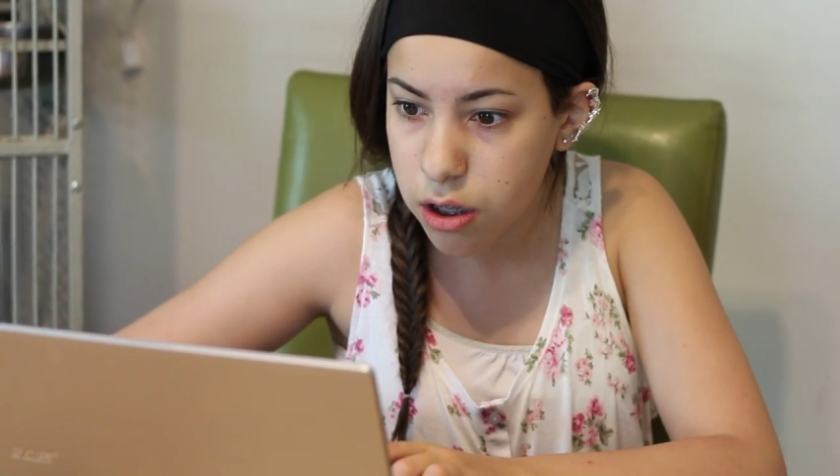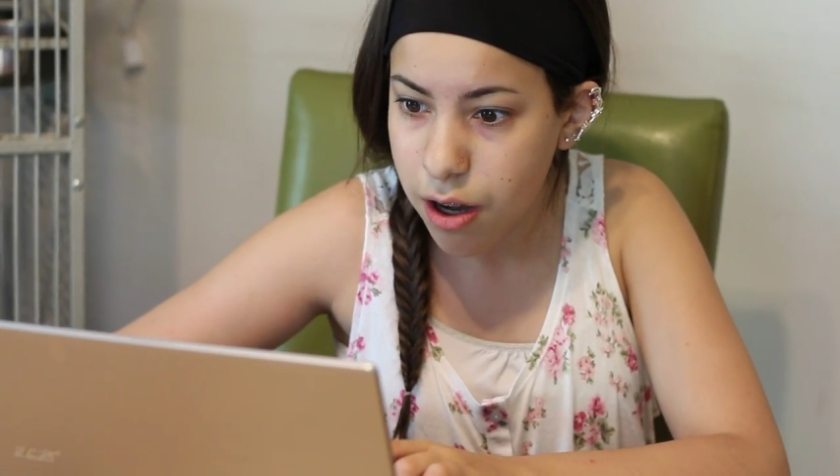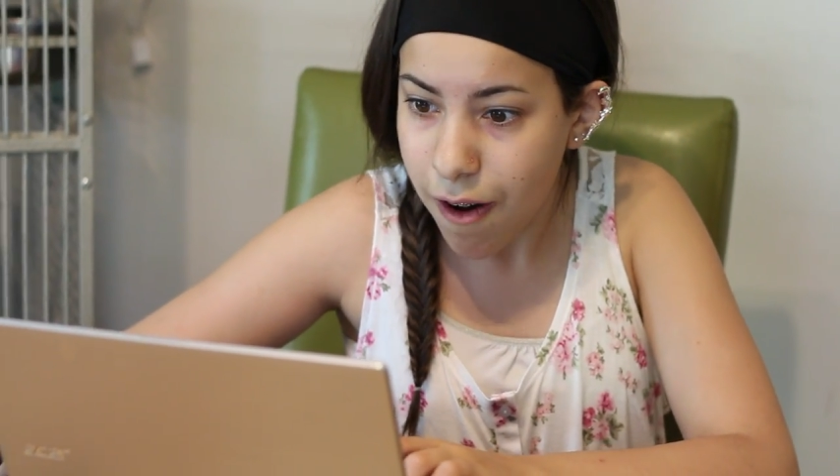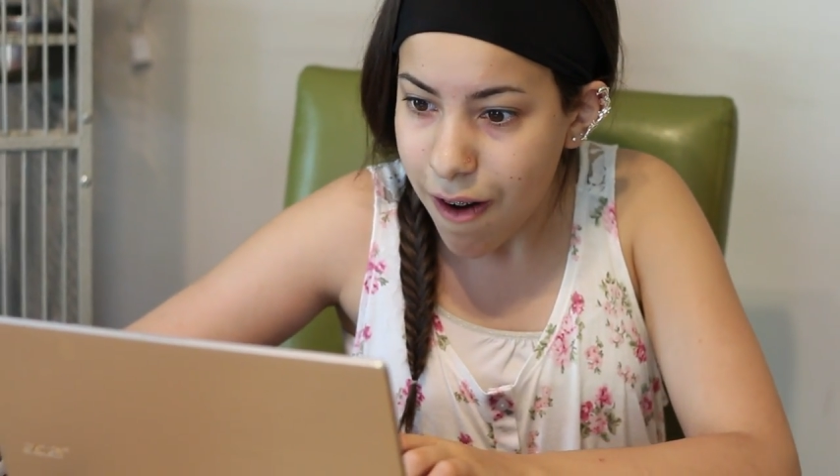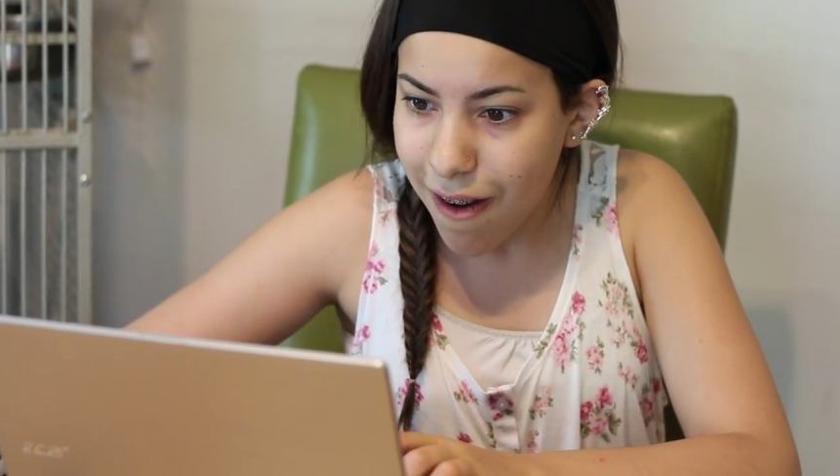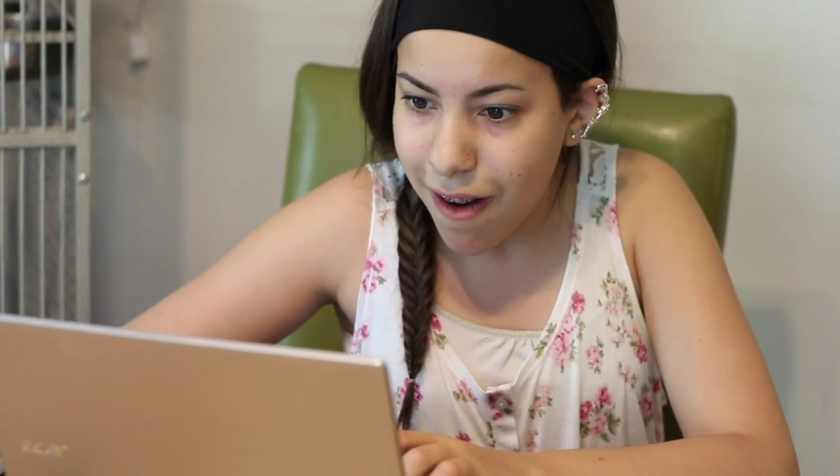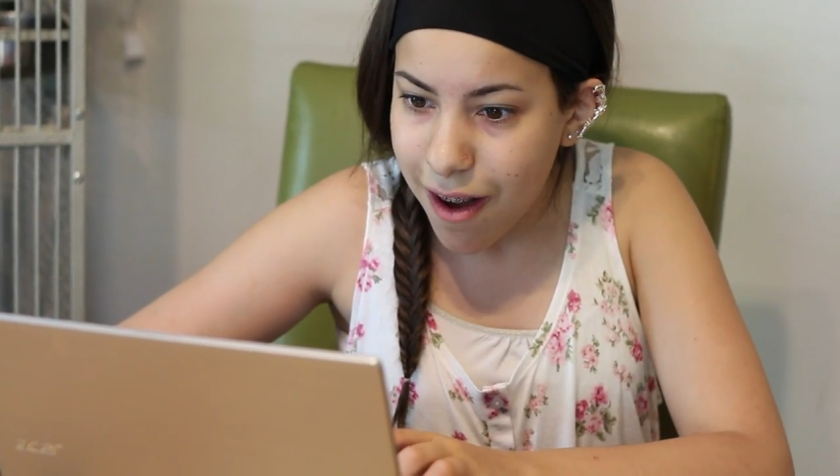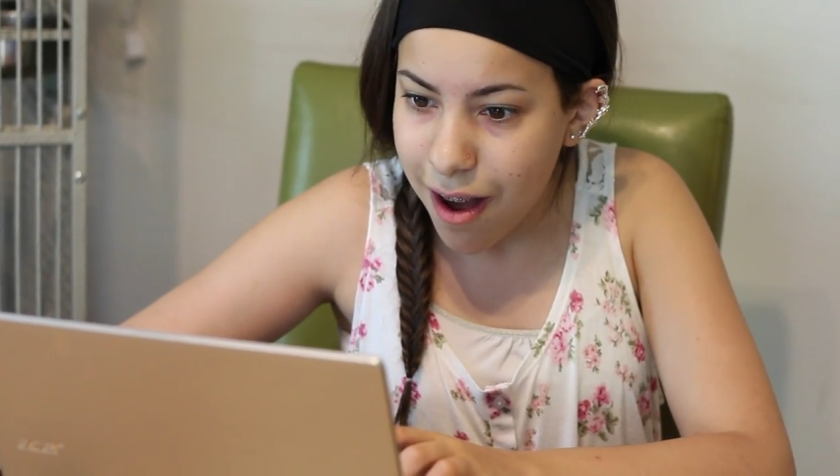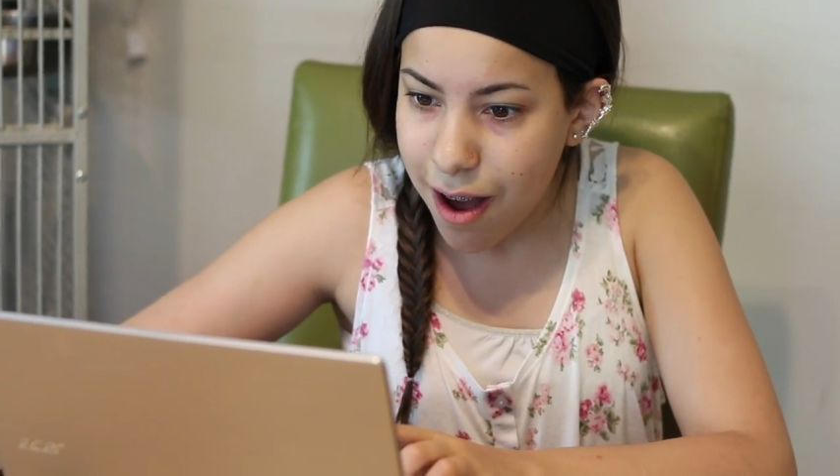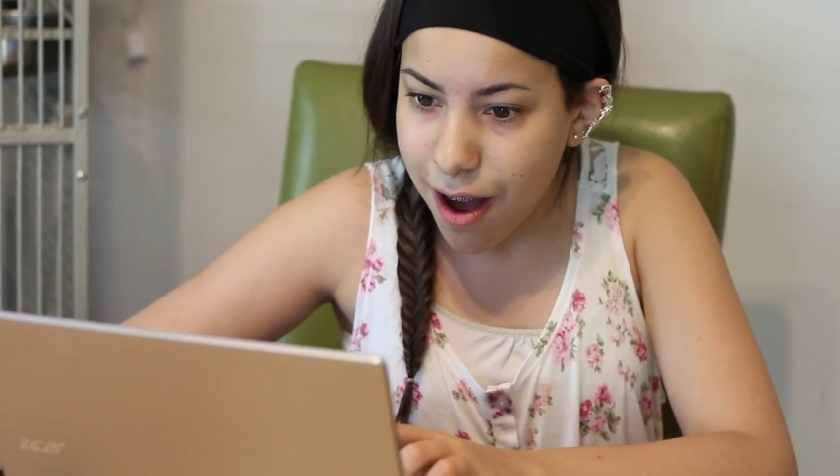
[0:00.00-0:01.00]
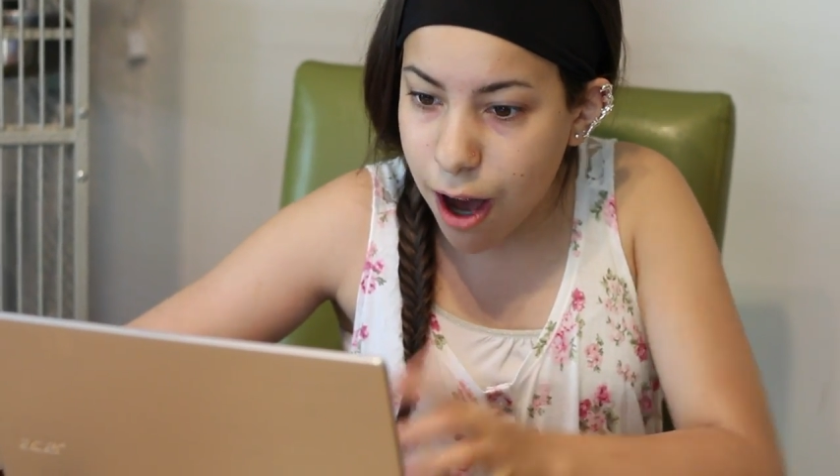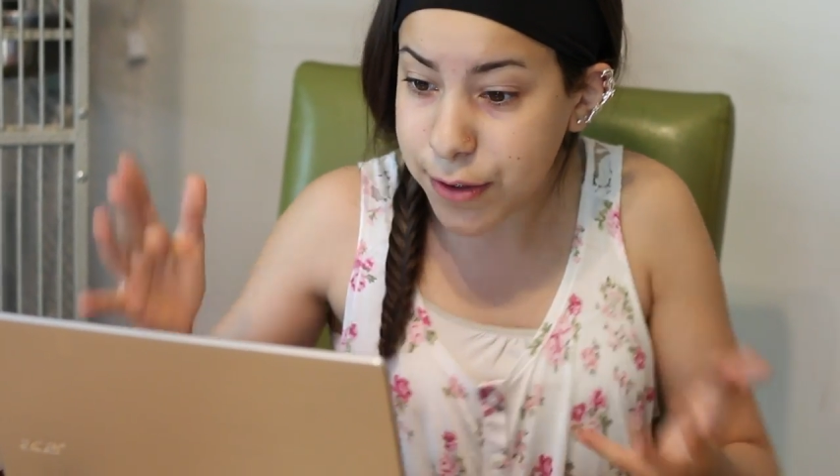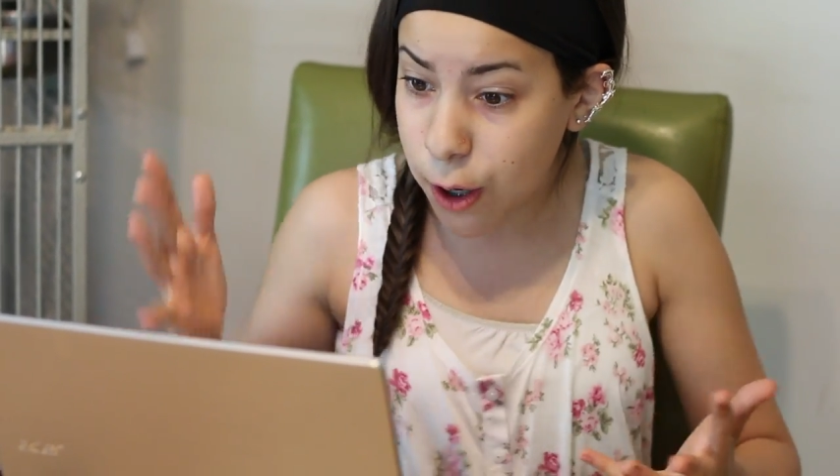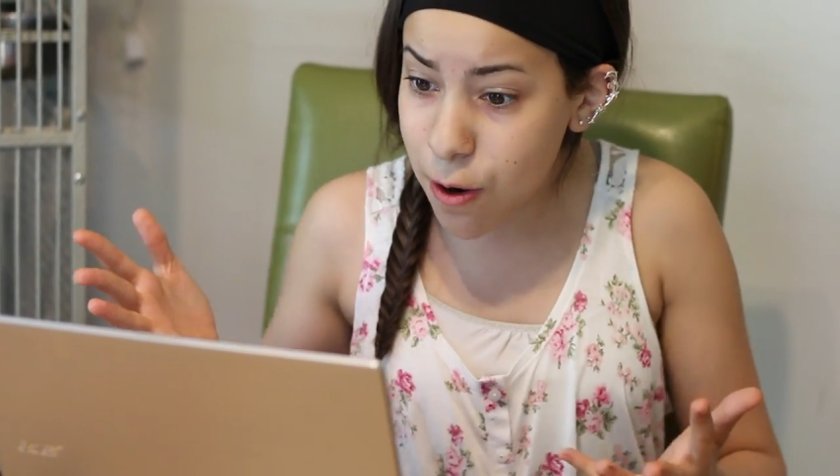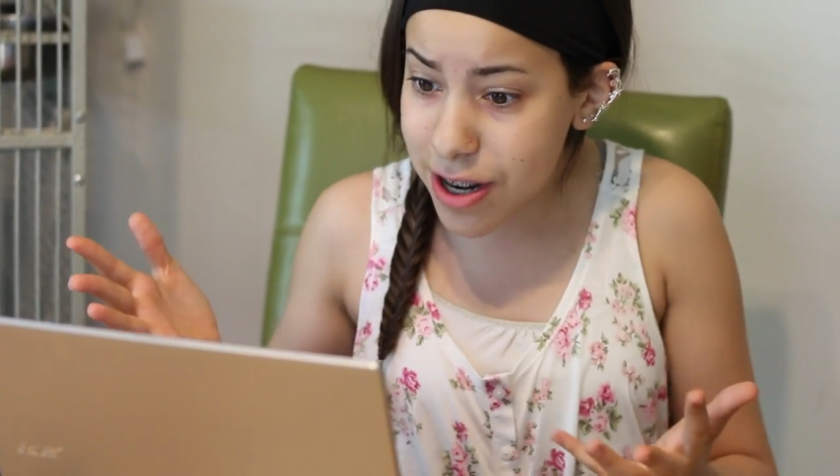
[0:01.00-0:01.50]
Of
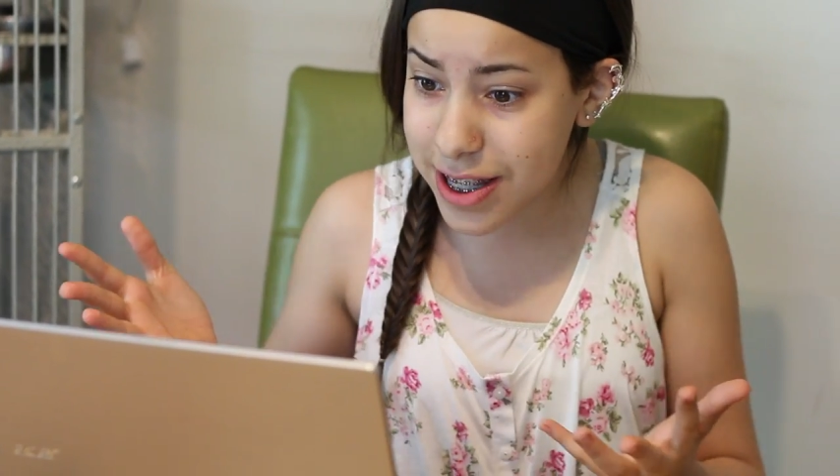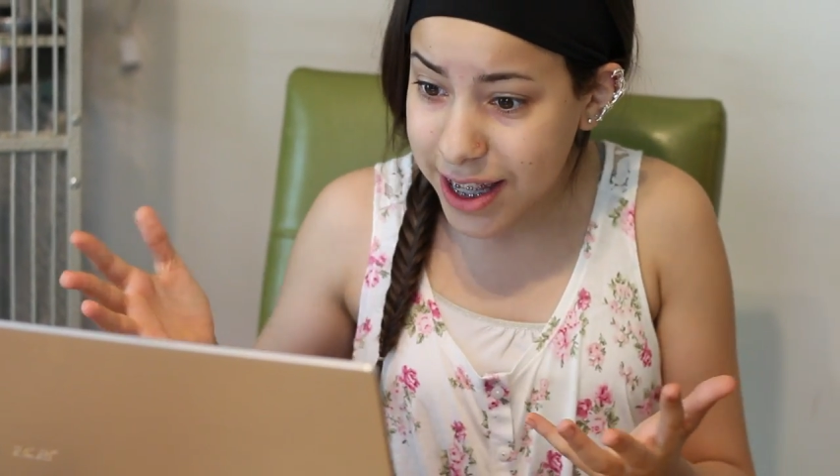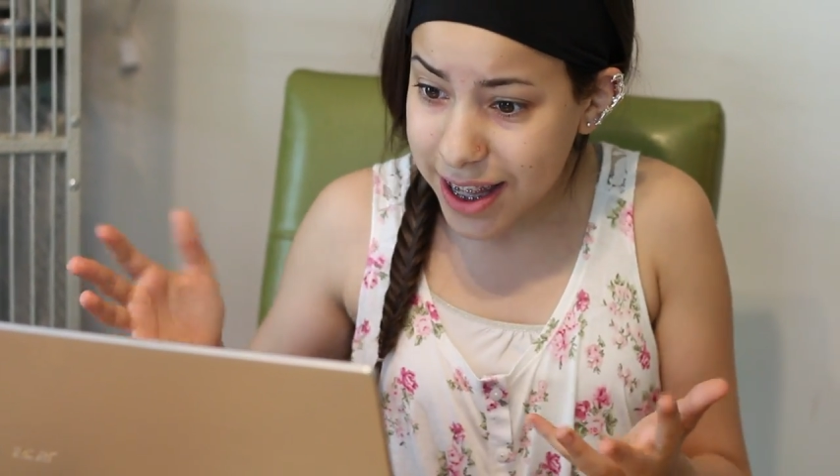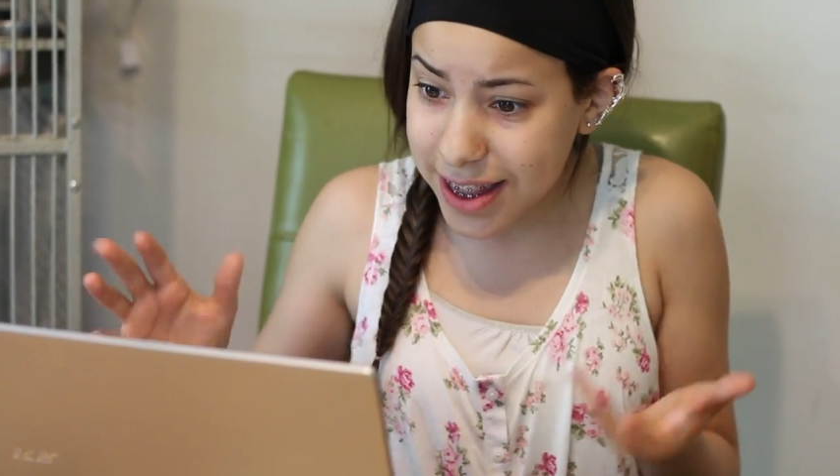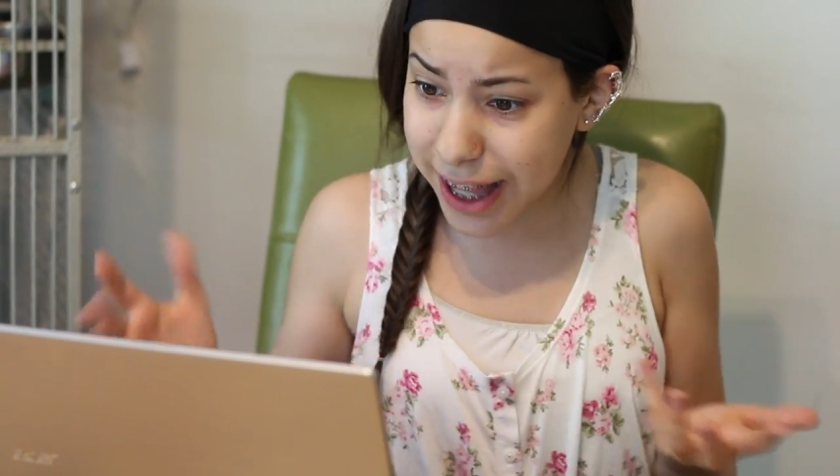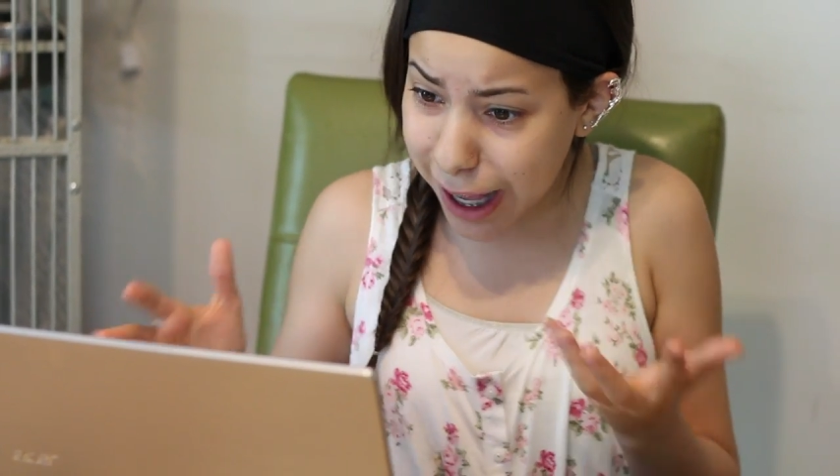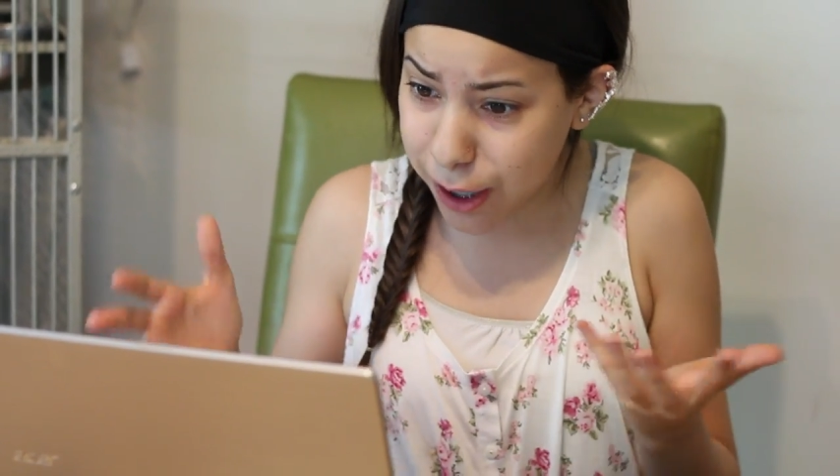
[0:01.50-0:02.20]
course, the